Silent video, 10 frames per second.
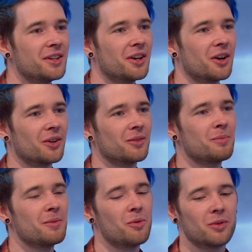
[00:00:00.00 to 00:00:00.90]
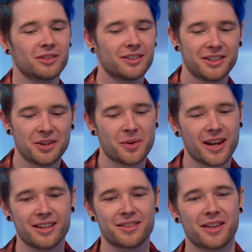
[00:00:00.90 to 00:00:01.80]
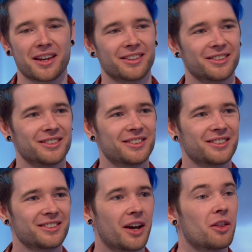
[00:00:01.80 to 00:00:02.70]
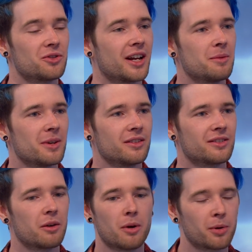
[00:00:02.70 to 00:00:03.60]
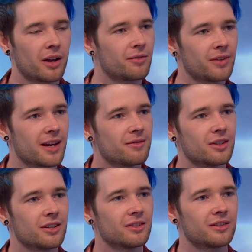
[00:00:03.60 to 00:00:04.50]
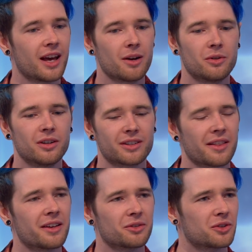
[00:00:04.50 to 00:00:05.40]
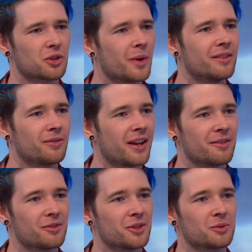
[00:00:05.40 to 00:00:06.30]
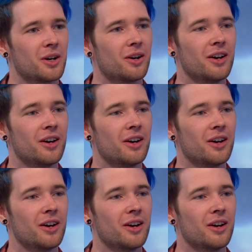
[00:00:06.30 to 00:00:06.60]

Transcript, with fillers: video, people want to see you eat things like those jelly beans. There were blood flavors. Mm. There was, I think, there was a squid flavor as well.